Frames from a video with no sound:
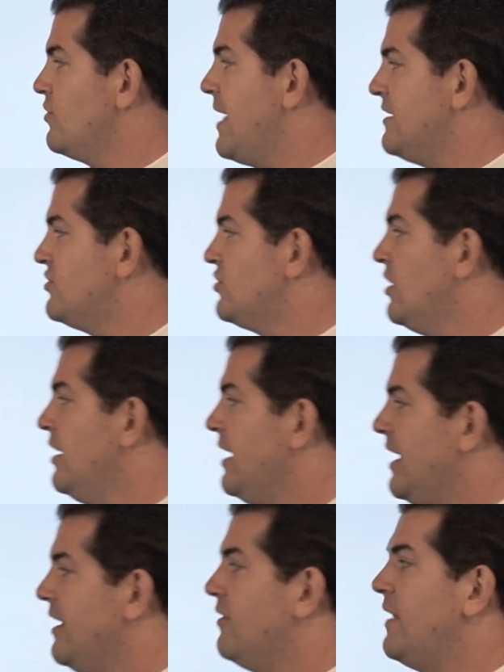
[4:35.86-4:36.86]
less
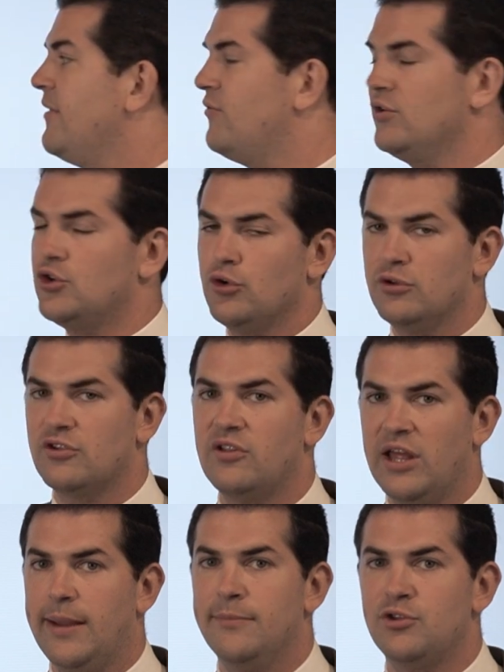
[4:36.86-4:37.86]
in life insurance
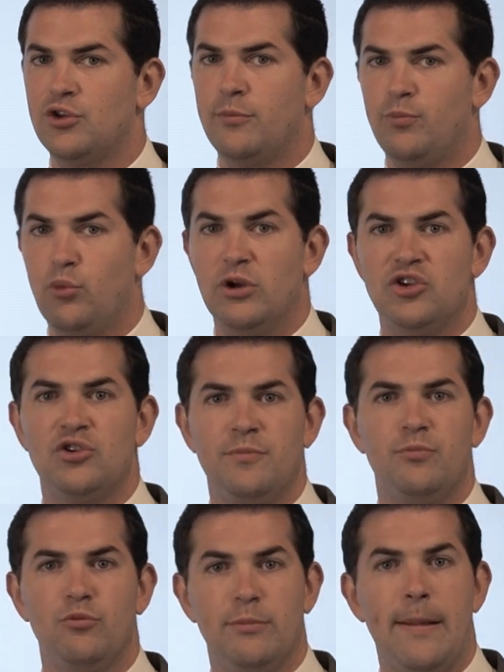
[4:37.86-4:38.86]
claims, which,
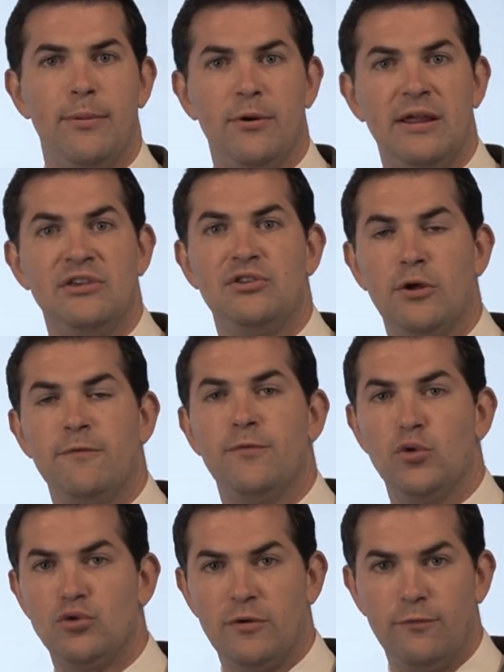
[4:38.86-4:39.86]
remember, is their
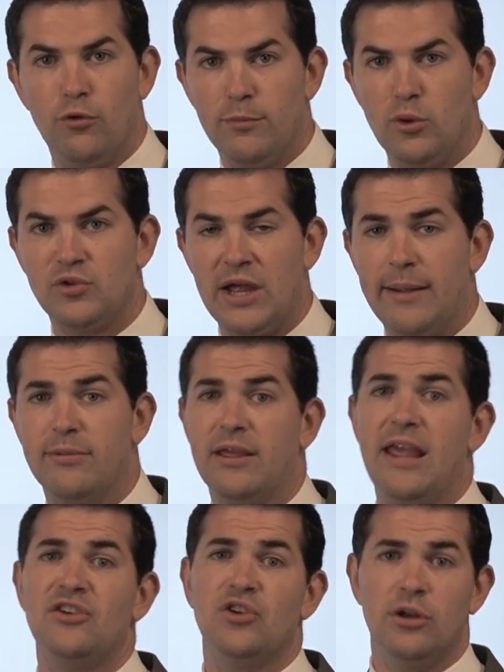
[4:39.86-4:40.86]
first and foremost
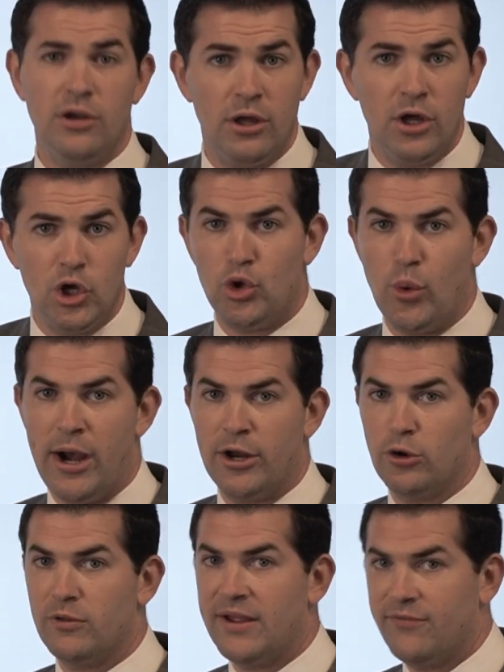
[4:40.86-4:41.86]
obligation to
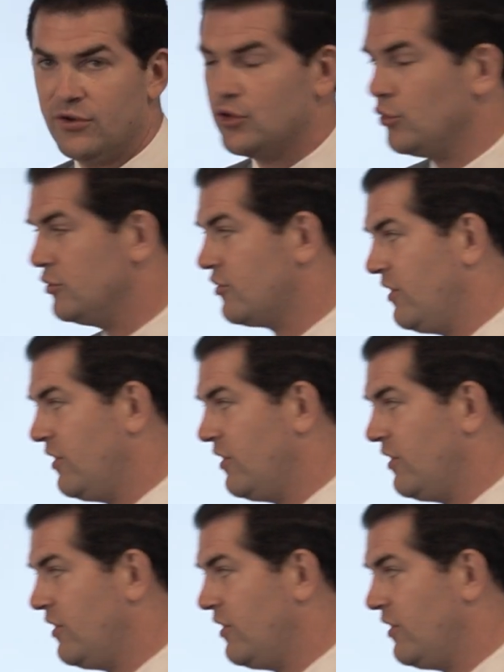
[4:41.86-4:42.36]
honor life insurance